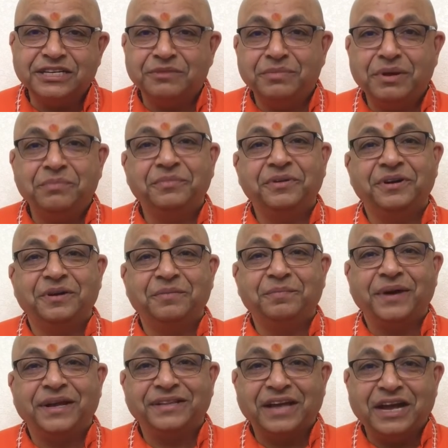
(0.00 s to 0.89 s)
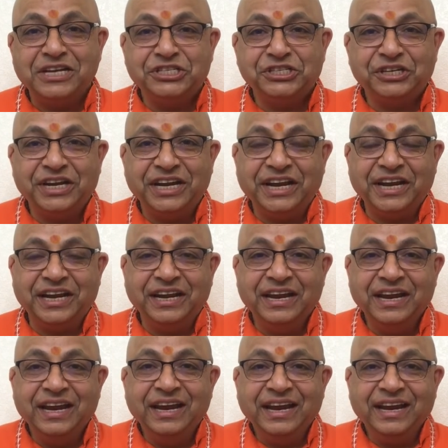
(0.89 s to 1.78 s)
Remember, Patanjali
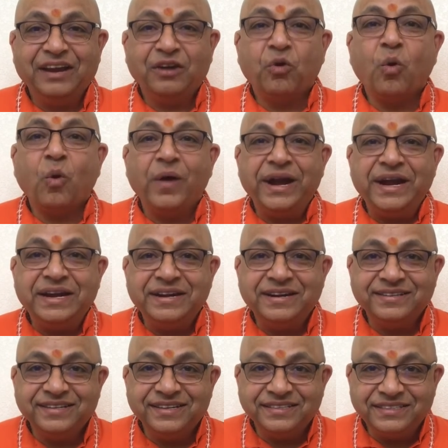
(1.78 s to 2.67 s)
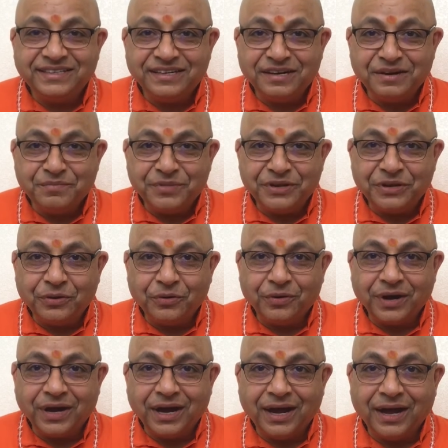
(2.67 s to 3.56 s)
coined the term
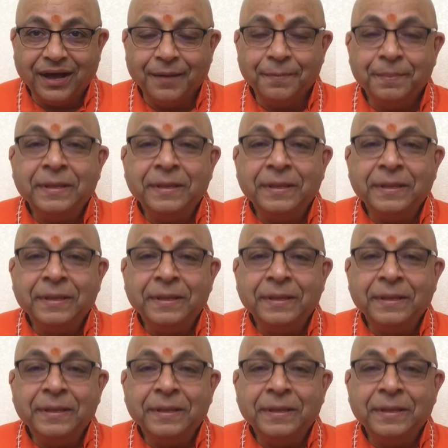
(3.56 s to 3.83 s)
yoga.